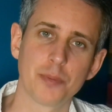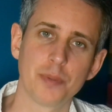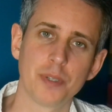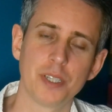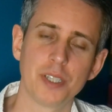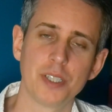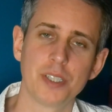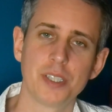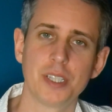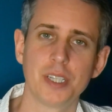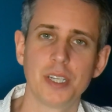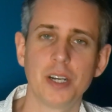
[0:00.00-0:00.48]

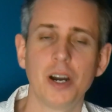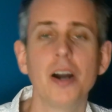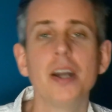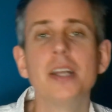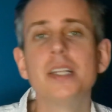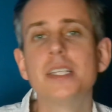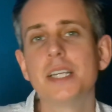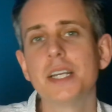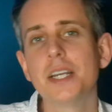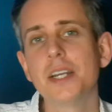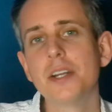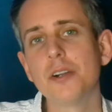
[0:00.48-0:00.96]
because the
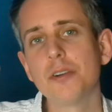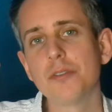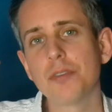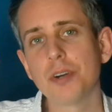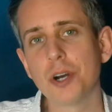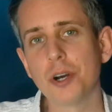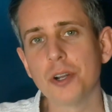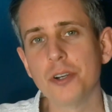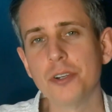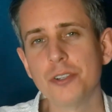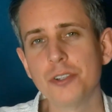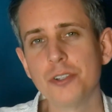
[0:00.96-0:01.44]
idea of
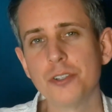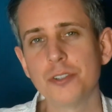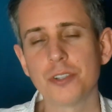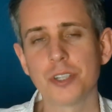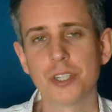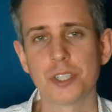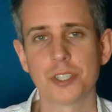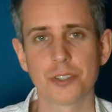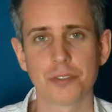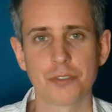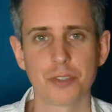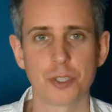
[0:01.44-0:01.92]

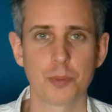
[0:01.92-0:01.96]
hundreds of